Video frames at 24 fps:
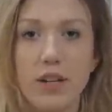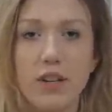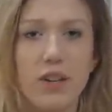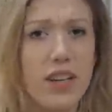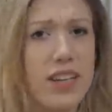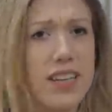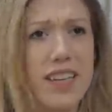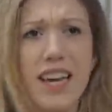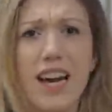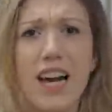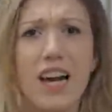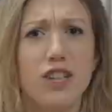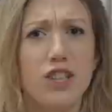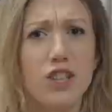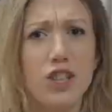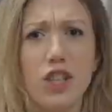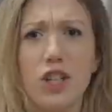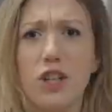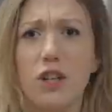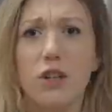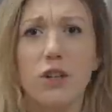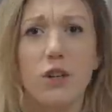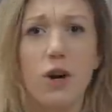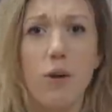And you're like, yeah,
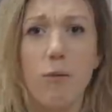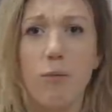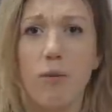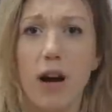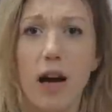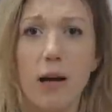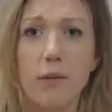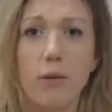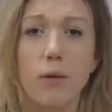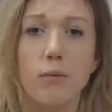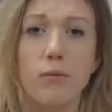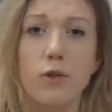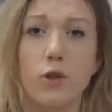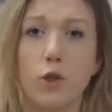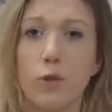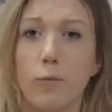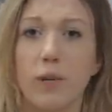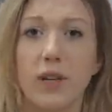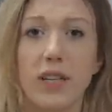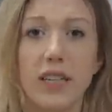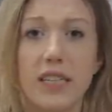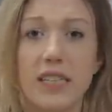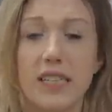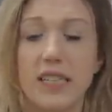sure, no problem,
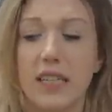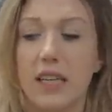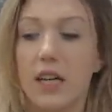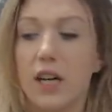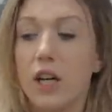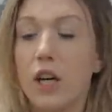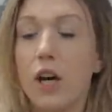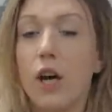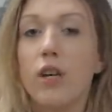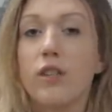super easy.